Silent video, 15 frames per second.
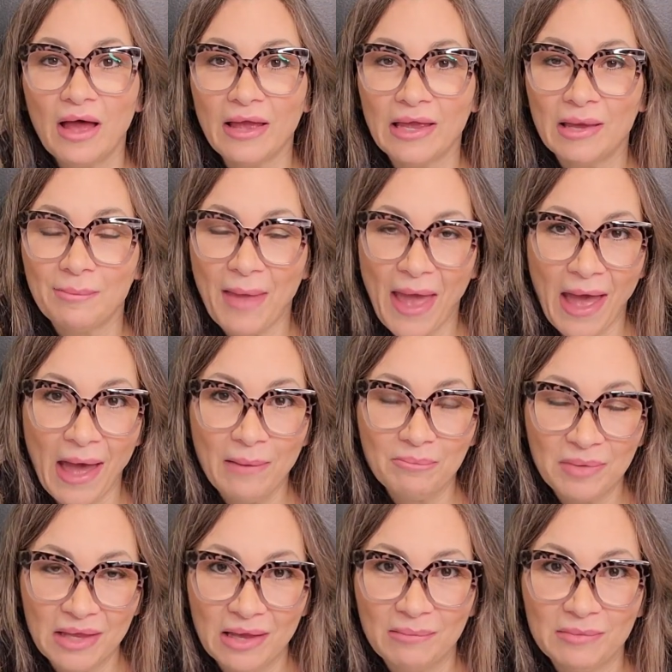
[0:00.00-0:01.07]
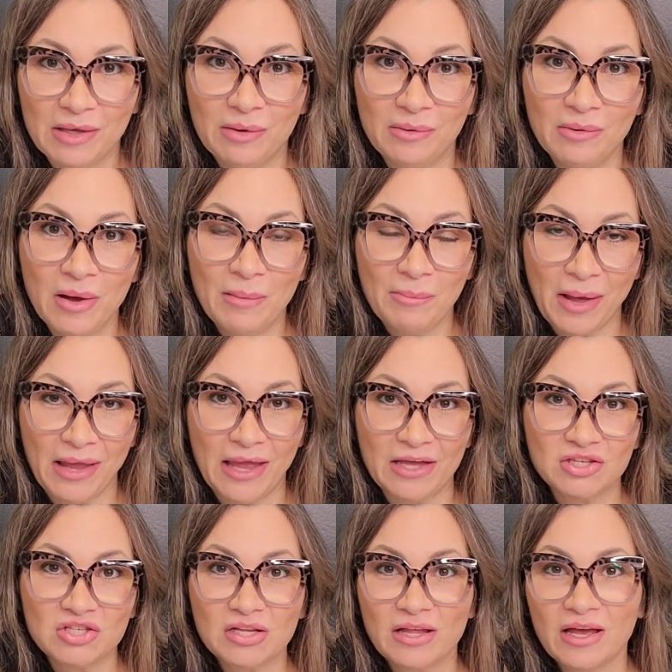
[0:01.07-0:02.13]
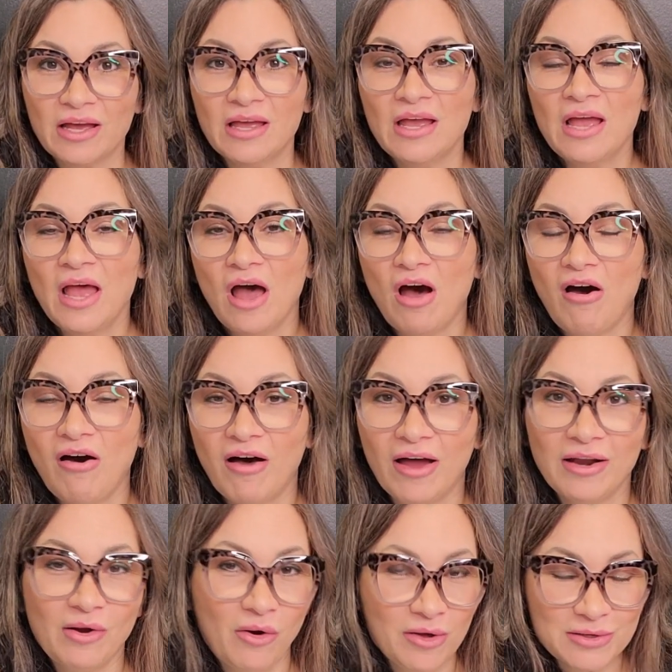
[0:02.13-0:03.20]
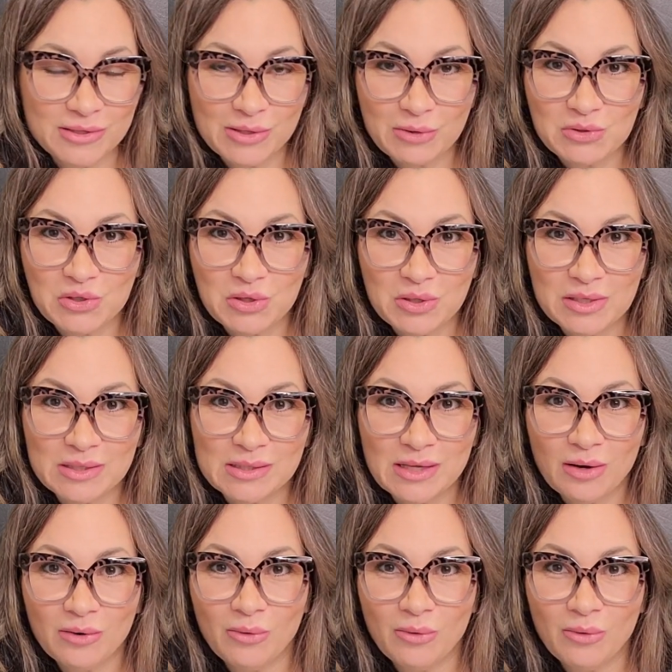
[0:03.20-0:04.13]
I am at PMU by Angela on all socials,